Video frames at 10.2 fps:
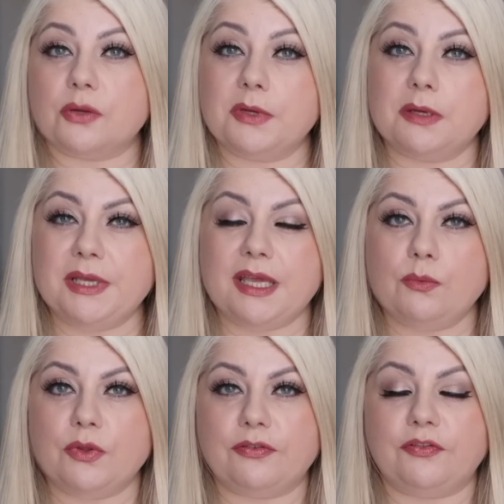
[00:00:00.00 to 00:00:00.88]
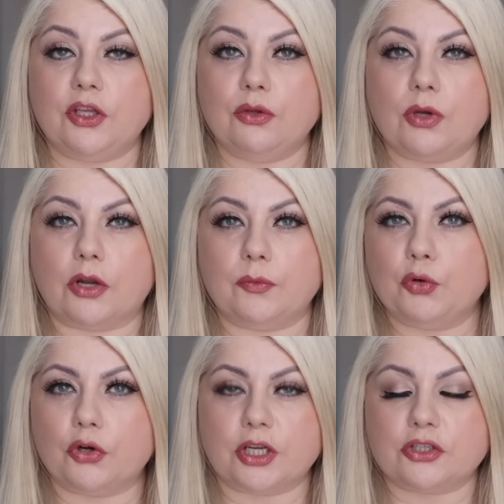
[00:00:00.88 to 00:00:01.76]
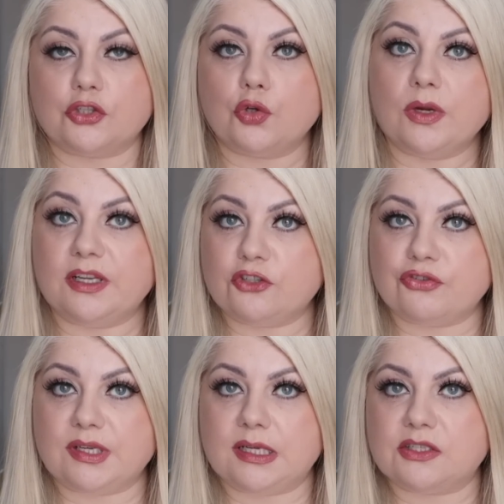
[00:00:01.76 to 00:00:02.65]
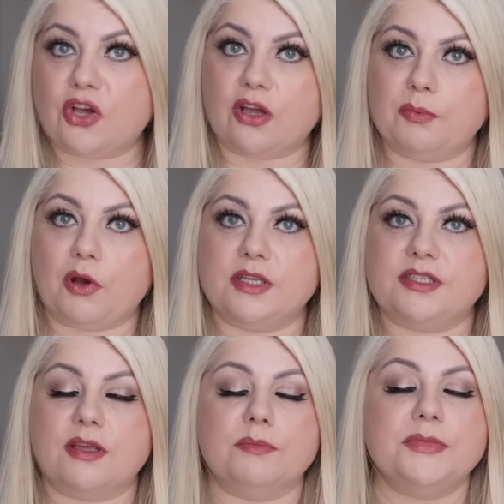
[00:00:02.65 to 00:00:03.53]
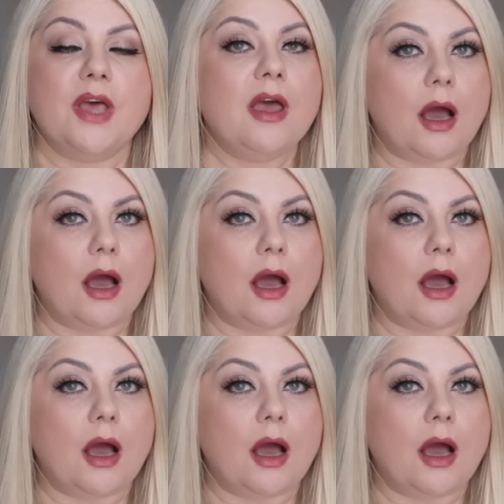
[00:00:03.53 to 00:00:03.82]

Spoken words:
So I'm going to begin with a few kind of product toiletry type items.